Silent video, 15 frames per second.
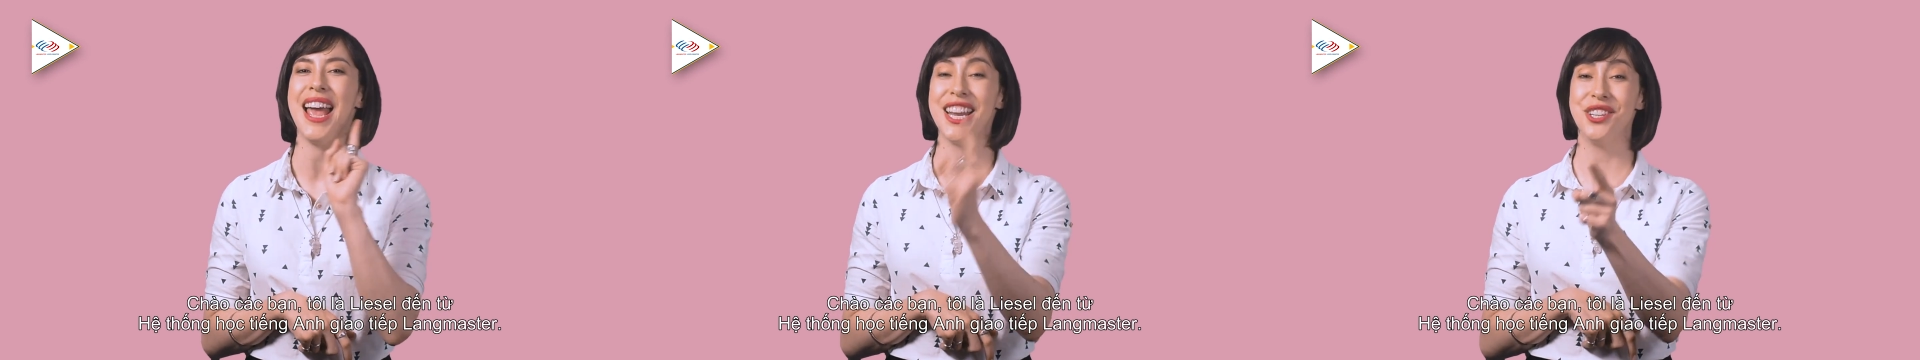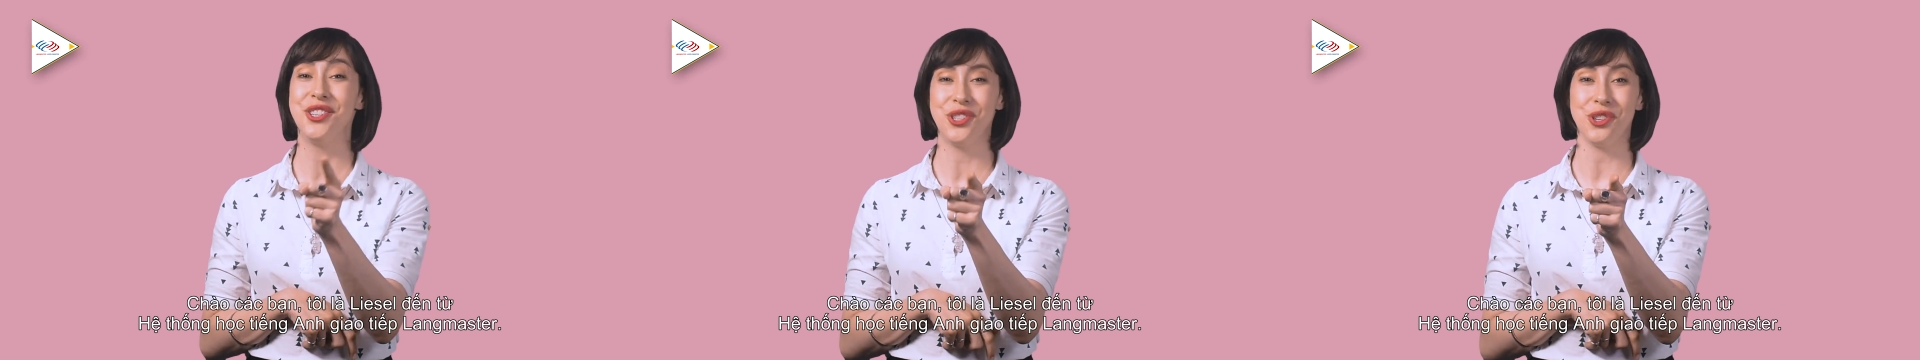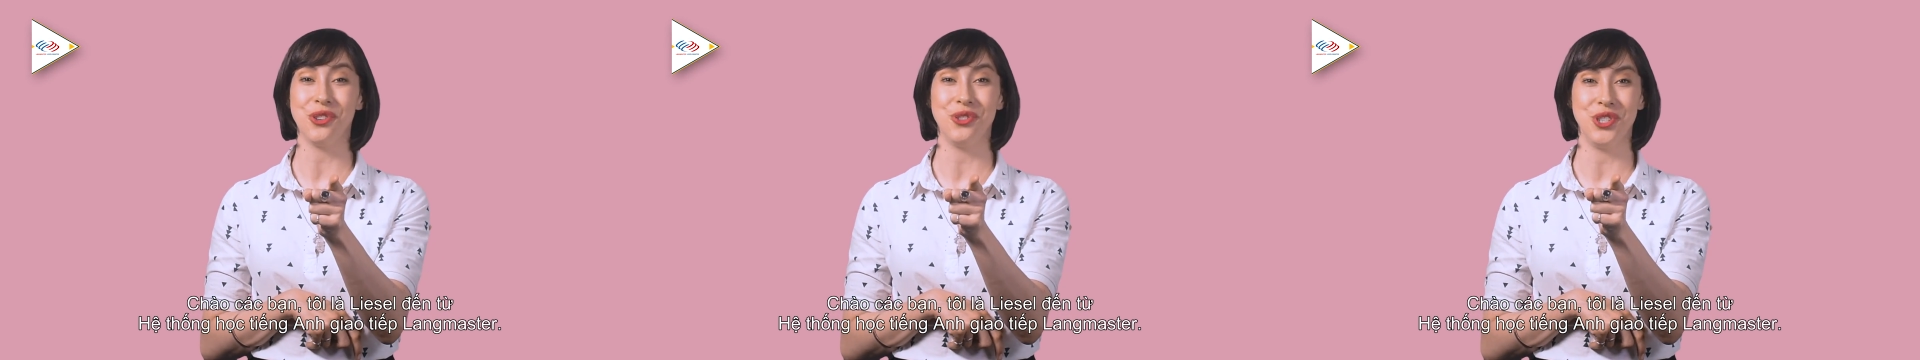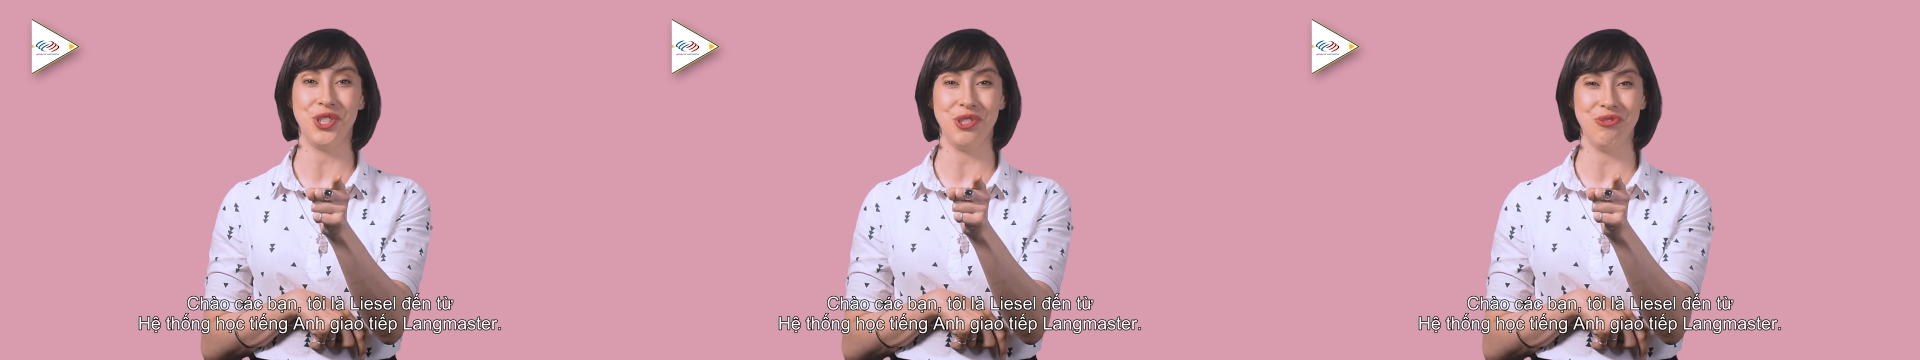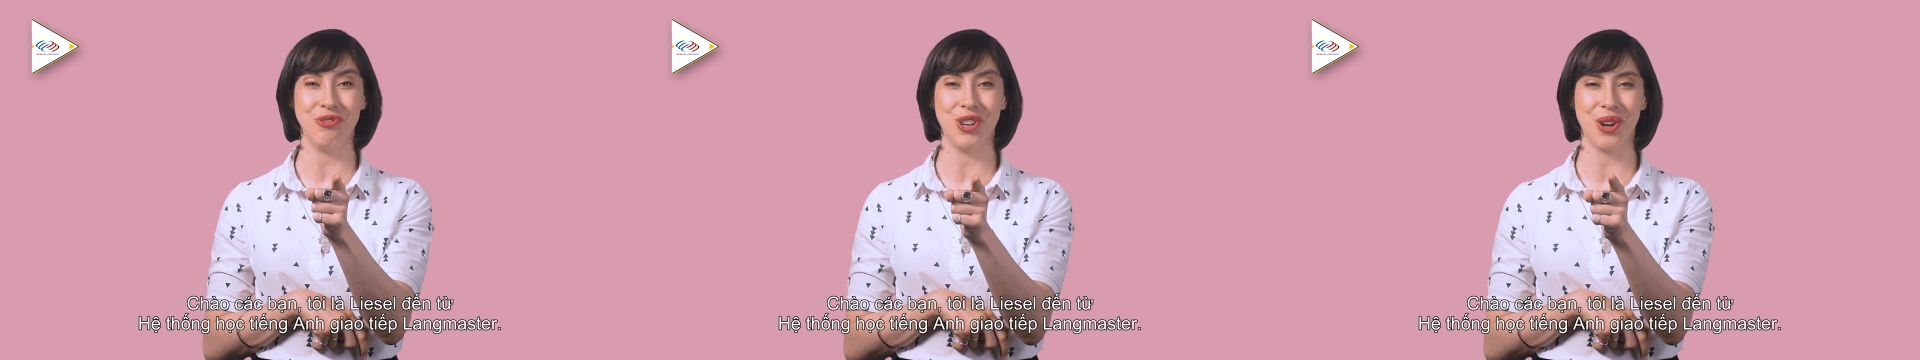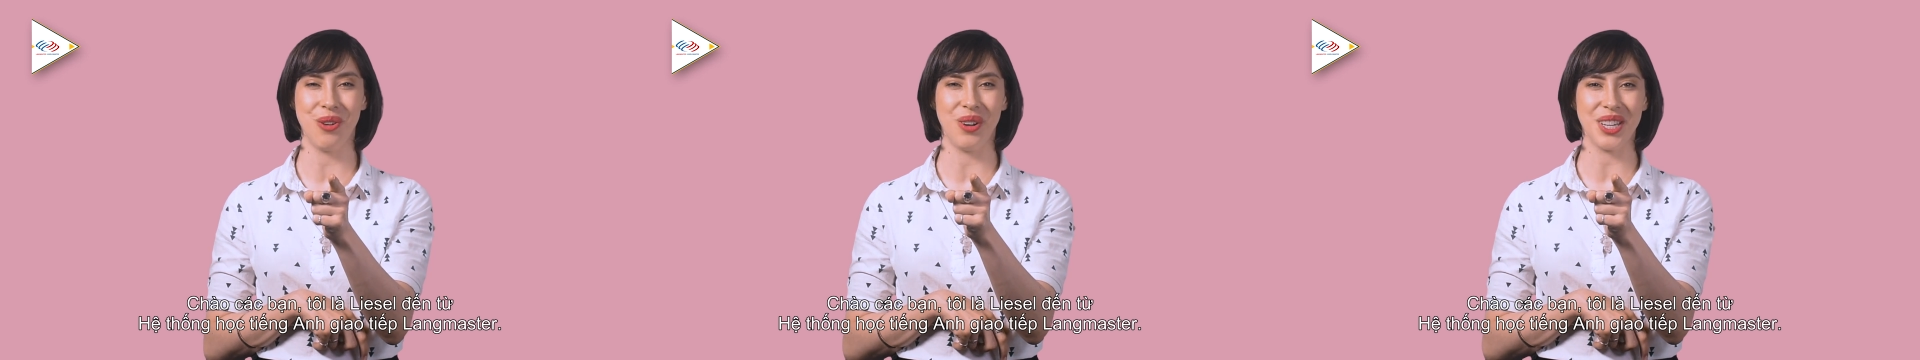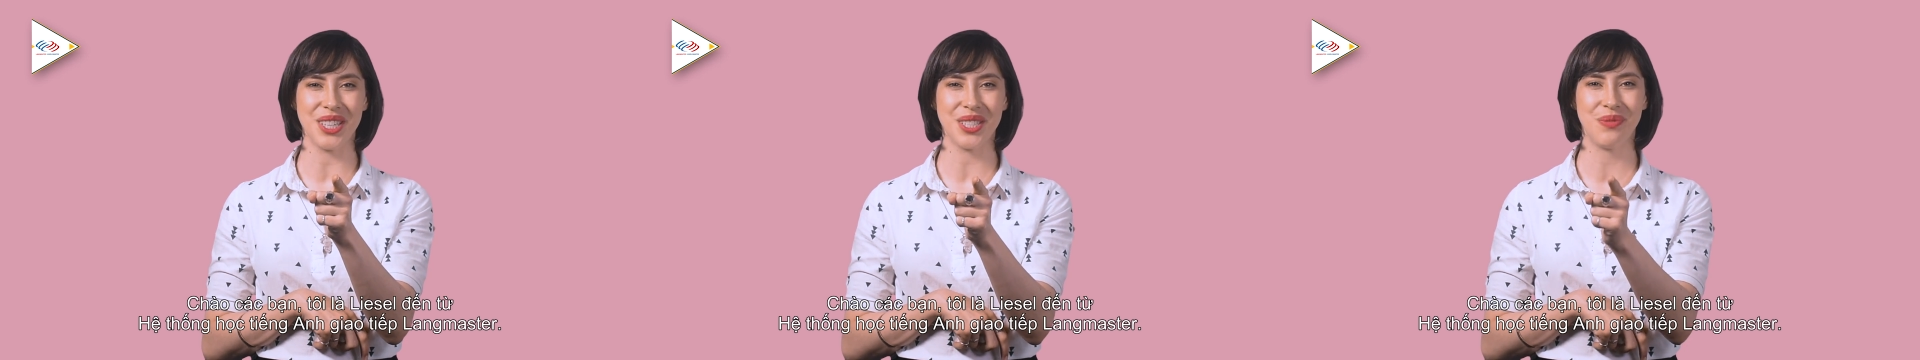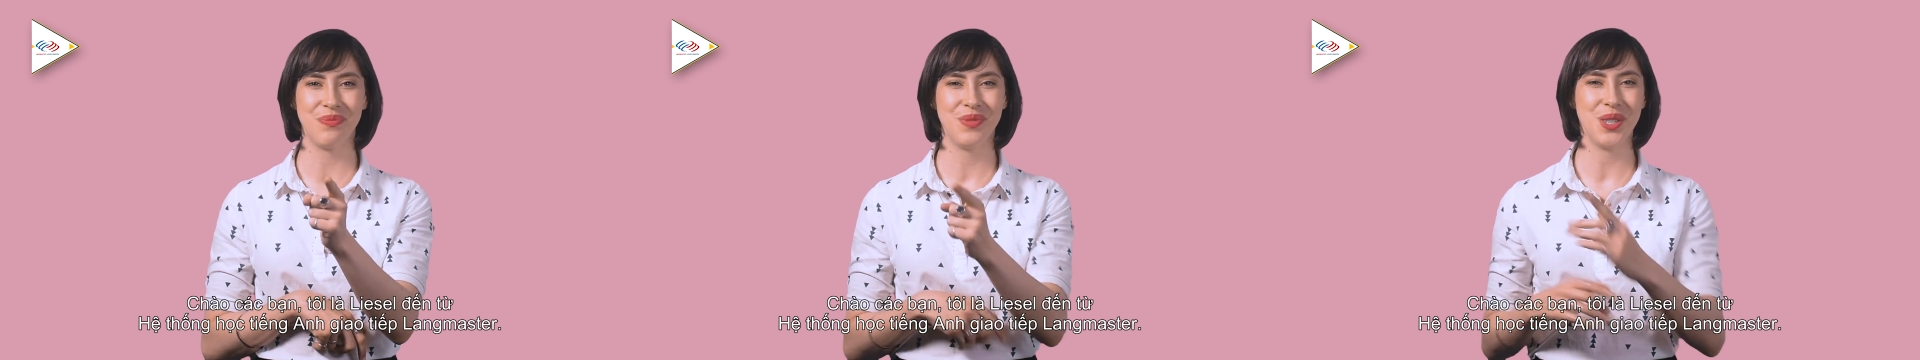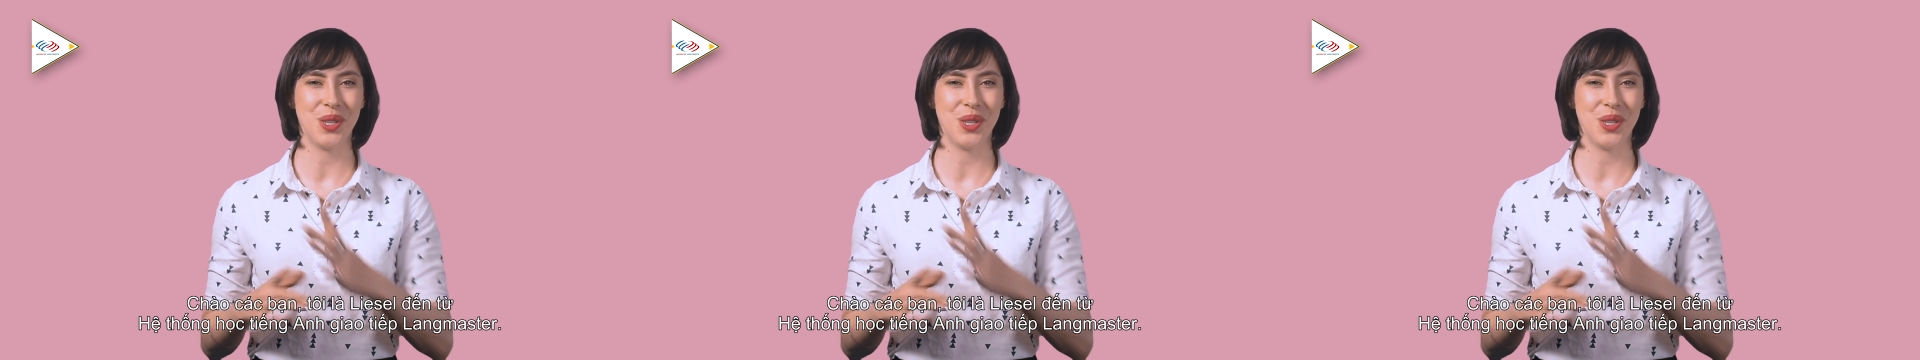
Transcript: and don't you know it?